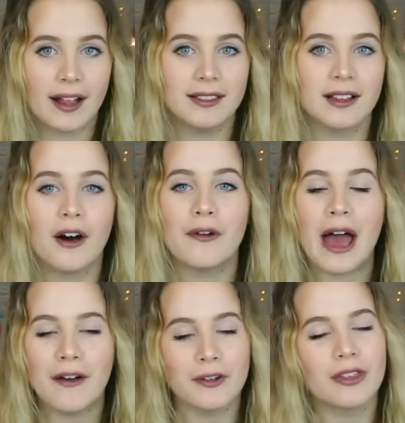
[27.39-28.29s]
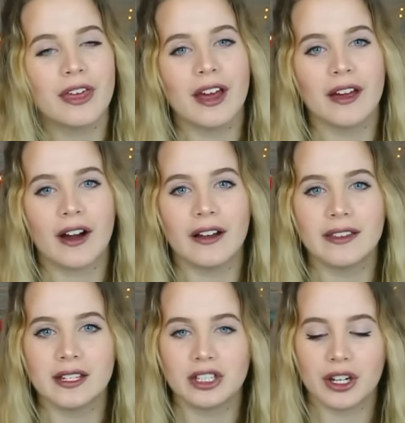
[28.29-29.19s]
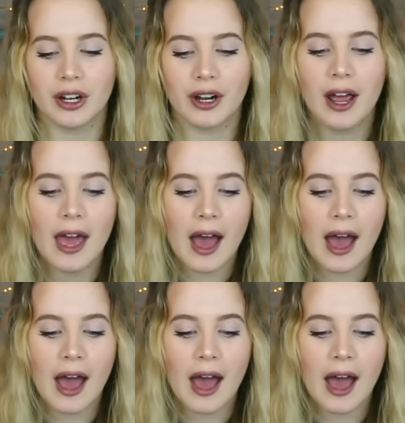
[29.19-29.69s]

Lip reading: I love everything I got this year.